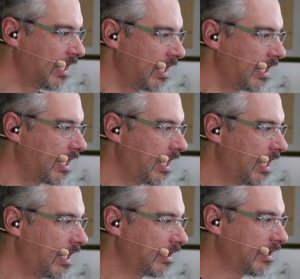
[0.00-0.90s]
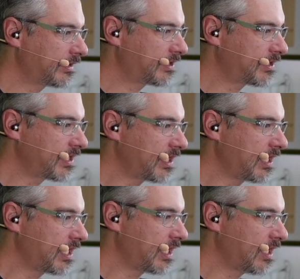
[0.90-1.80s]
Uh, let's see
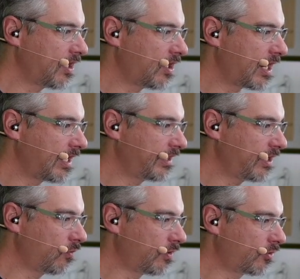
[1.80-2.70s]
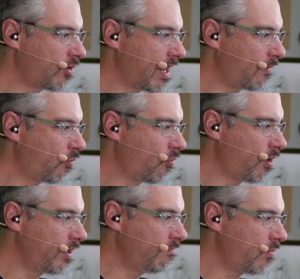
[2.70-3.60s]
here. I think we'll grab
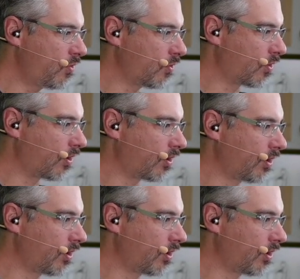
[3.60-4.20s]
one more.